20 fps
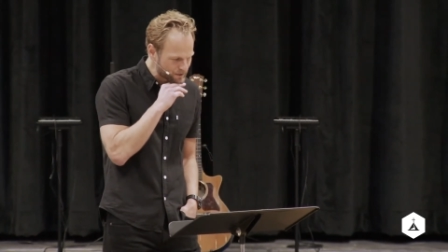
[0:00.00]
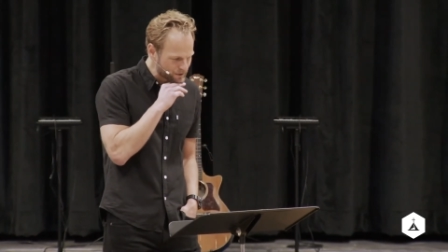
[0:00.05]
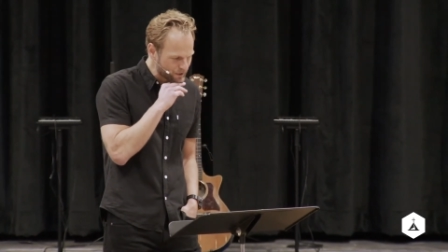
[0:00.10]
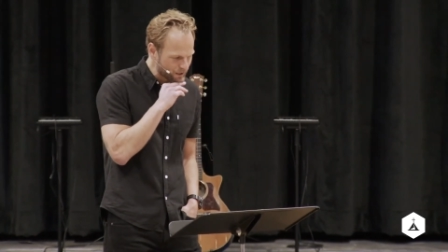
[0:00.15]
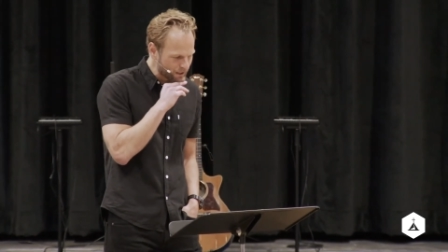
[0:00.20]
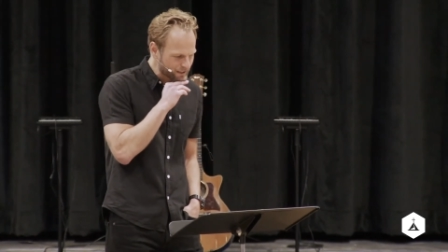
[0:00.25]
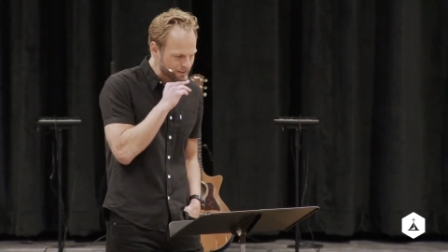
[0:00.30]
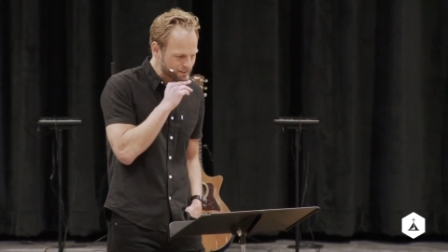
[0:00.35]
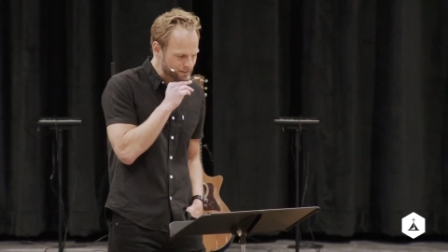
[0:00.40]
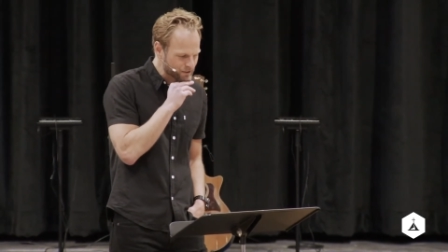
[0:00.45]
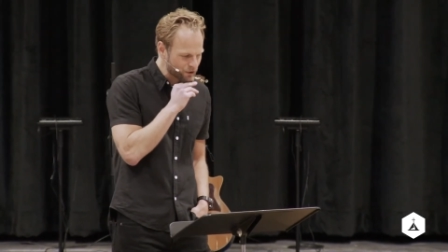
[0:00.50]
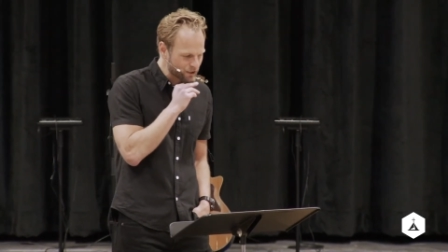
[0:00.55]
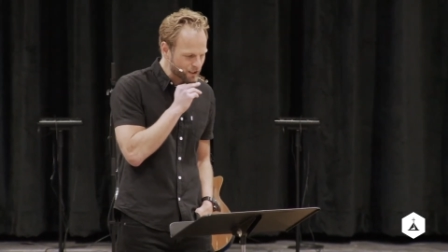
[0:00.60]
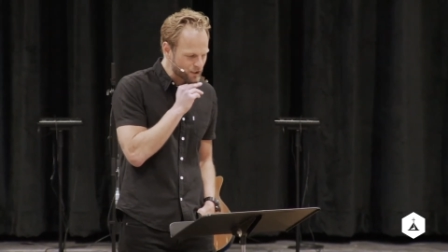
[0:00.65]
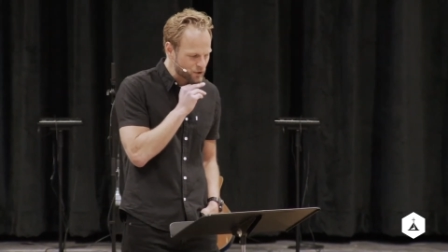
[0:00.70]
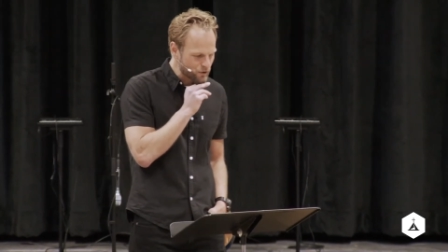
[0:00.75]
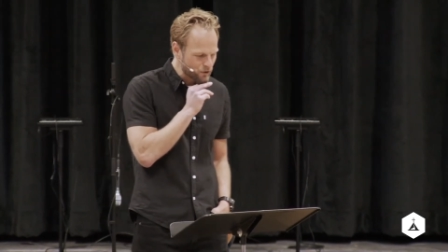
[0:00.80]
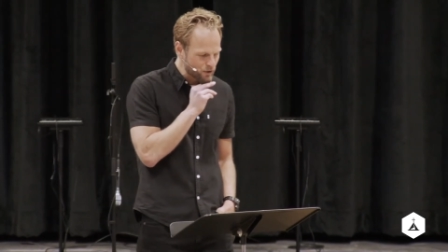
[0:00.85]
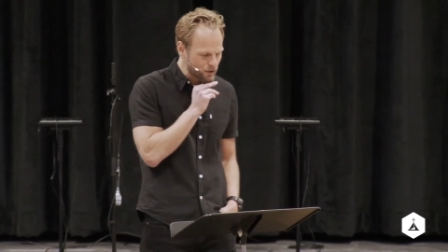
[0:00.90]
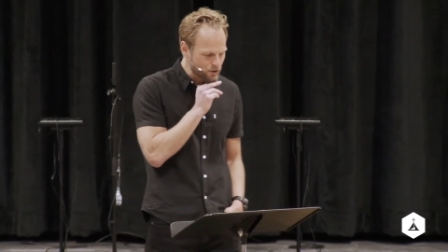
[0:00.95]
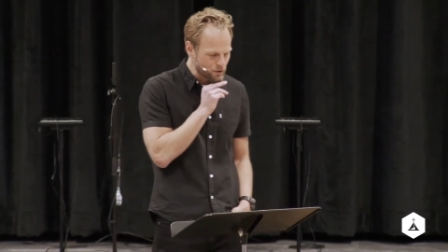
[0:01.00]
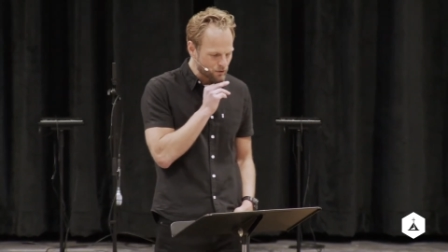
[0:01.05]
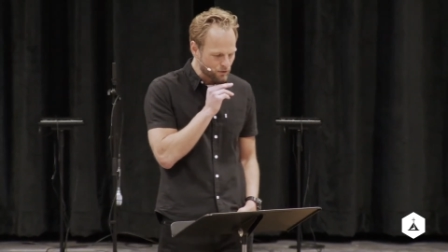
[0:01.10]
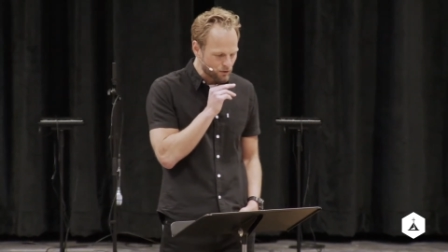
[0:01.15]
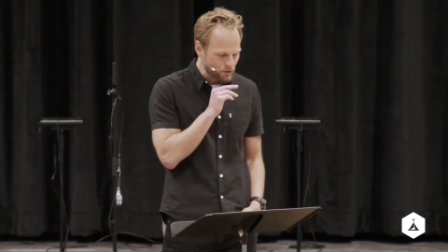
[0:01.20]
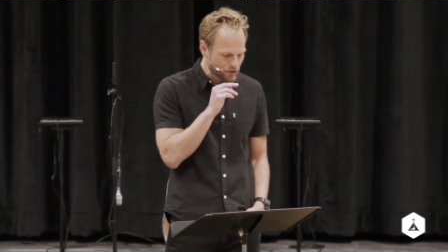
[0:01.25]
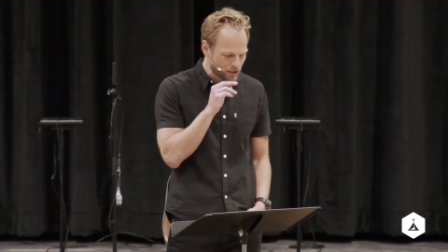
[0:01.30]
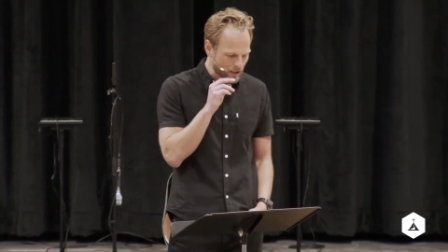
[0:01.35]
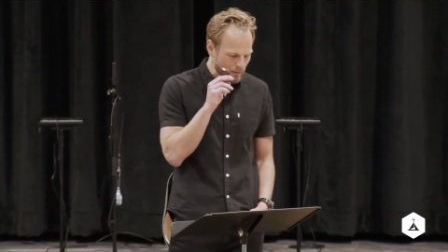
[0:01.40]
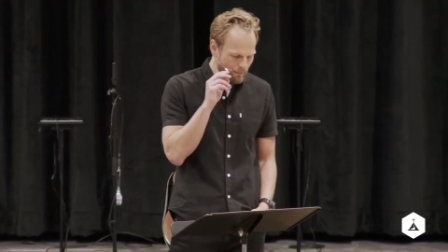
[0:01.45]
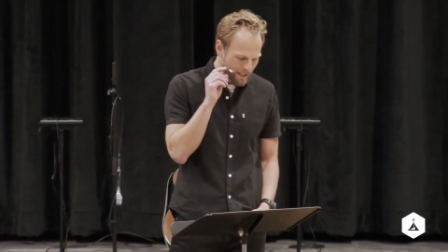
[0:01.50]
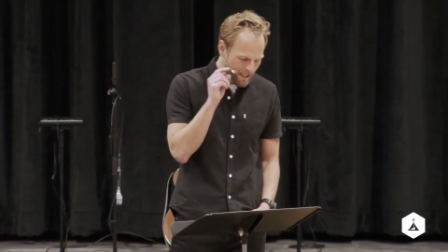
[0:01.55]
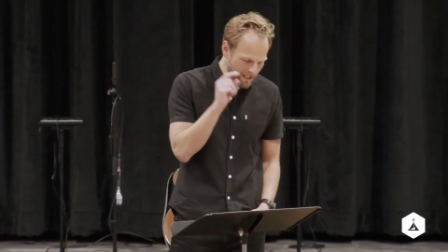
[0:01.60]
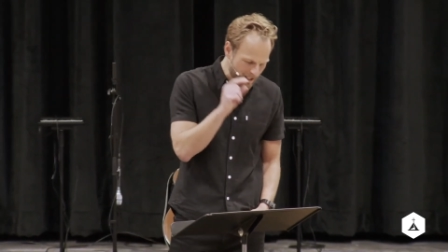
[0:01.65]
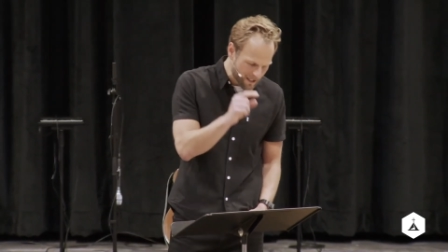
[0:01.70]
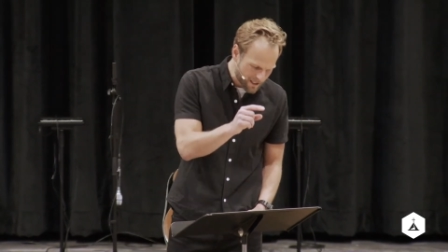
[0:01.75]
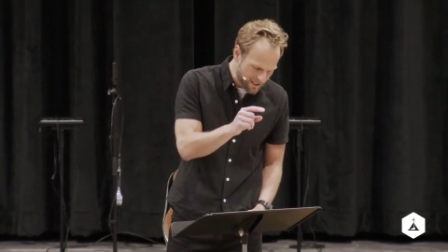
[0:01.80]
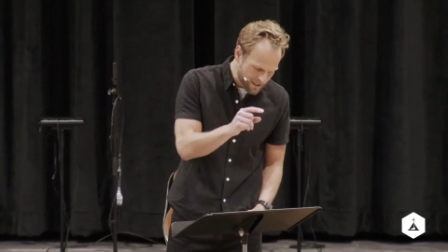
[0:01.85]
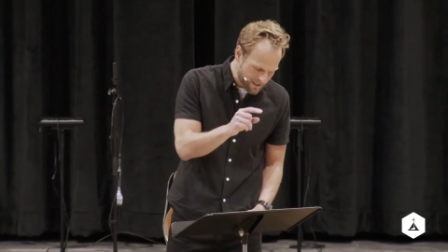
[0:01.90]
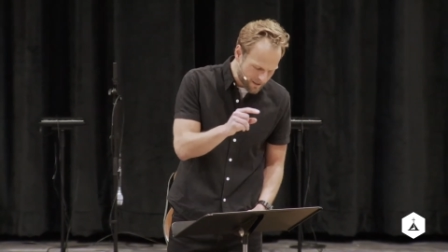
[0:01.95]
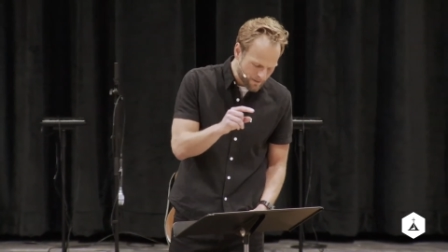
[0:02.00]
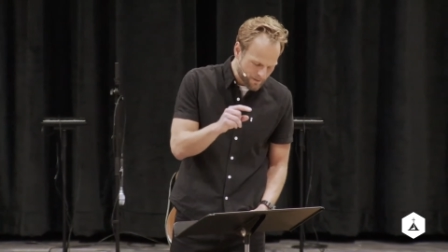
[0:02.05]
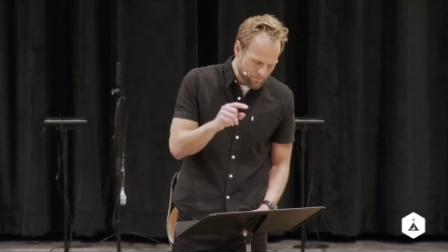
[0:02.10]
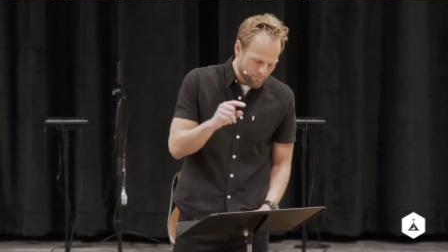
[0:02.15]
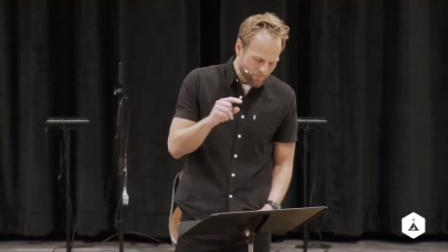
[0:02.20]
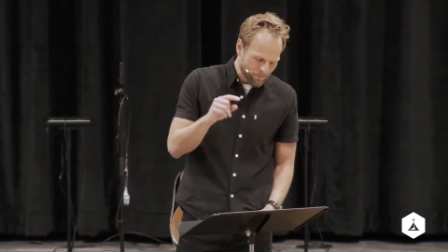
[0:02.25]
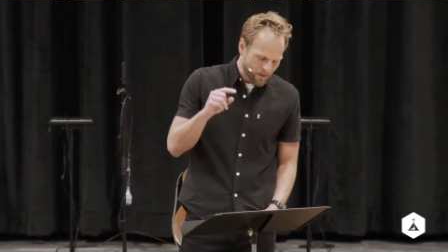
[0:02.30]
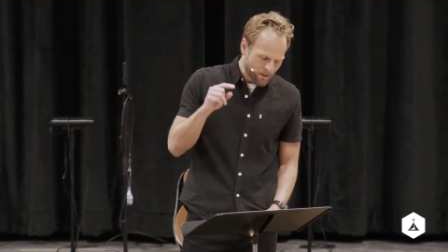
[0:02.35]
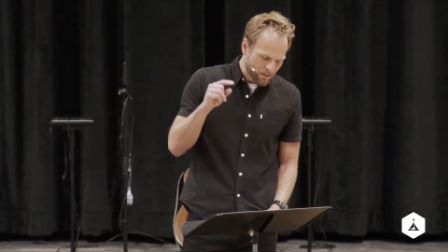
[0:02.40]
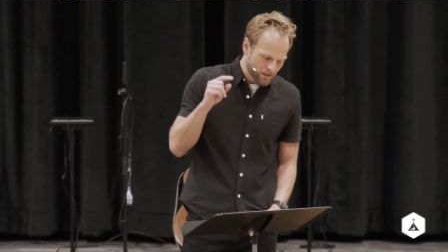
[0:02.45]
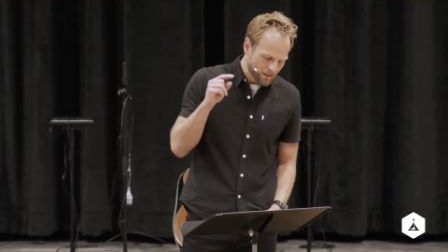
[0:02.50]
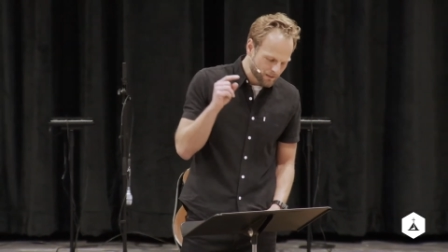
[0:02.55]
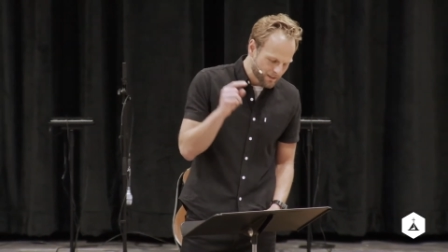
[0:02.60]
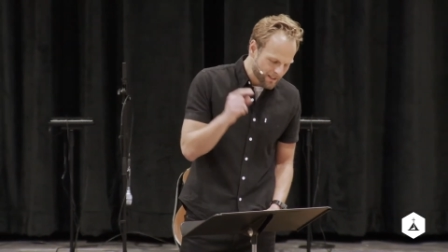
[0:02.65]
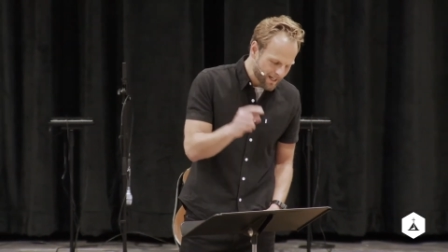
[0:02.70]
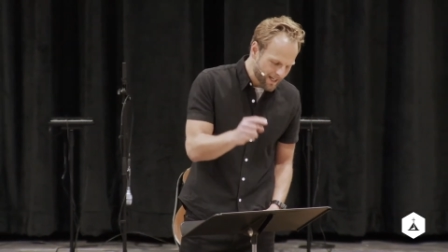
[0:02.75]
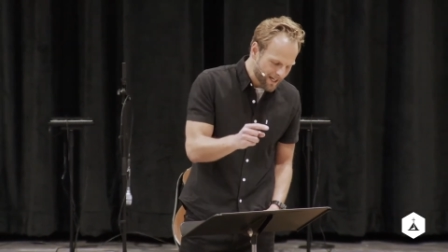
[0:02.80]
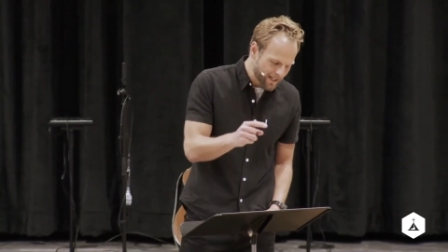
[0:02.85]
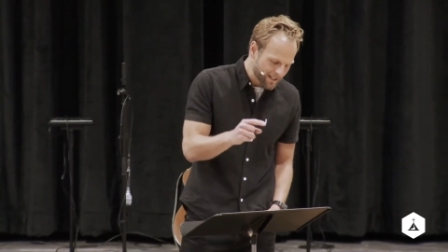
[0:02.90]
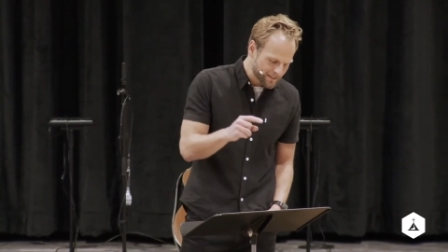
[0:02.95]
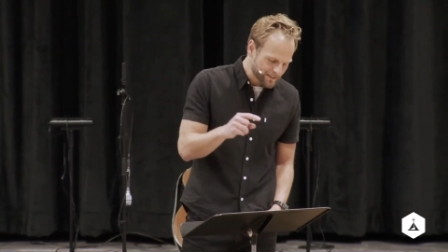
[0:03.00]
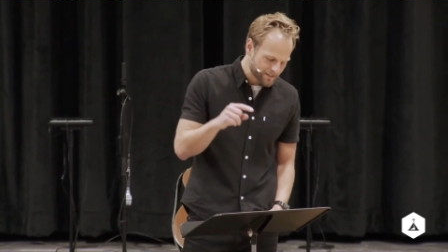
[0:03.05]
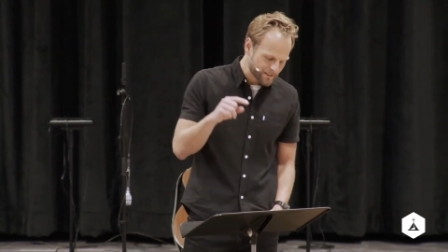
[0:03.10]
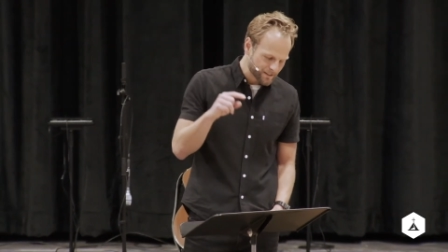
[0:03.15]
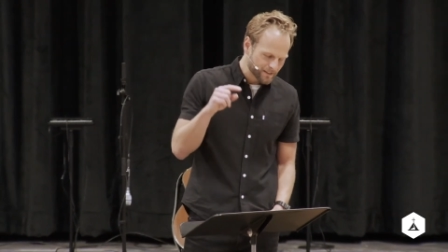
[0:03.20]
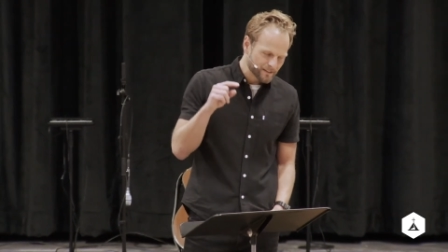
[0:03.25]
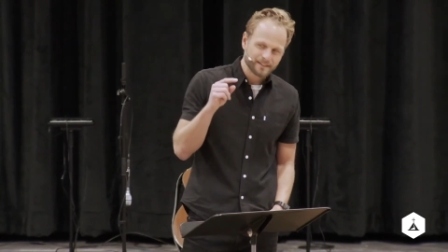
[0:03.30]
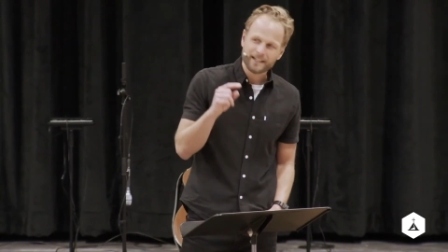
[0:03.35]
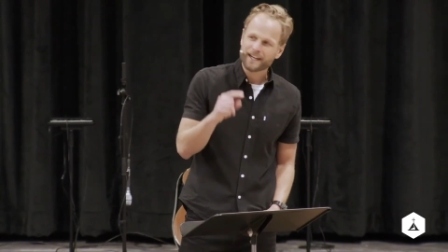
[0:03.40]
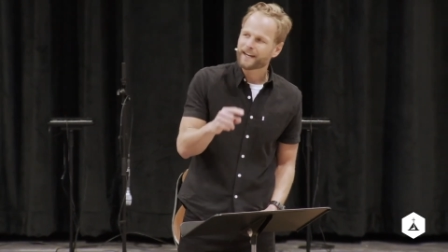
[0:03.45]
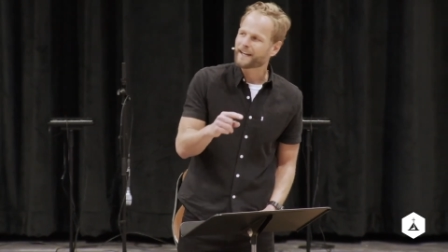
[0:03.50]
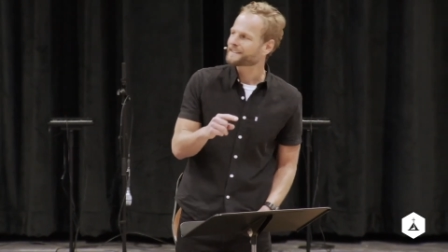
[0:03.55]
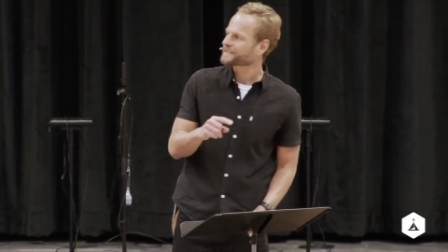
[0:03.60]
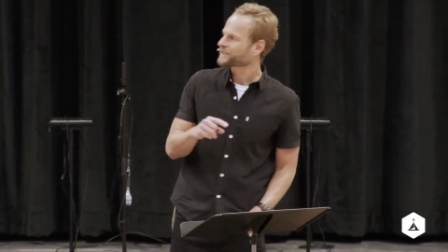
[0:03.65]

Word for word: saw concerning Judah and Jerusalem in the last days.